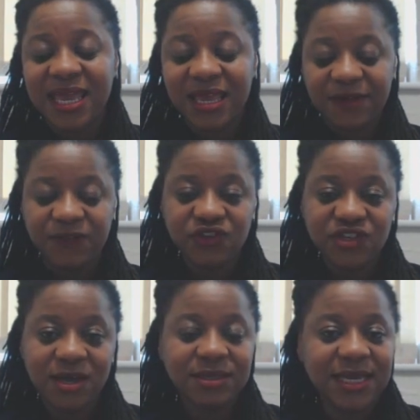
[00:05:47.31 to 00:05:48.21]
If the
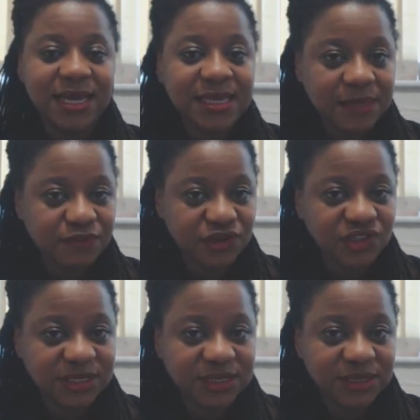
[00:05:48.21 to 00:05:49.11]
child is a
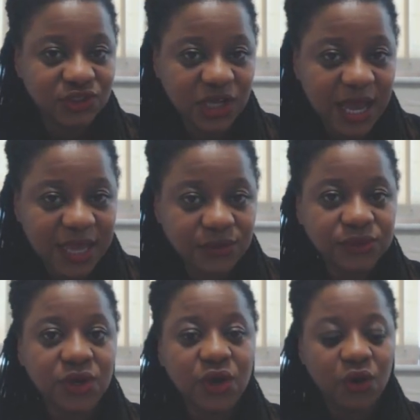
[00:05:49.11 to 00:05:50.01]
British citizen child,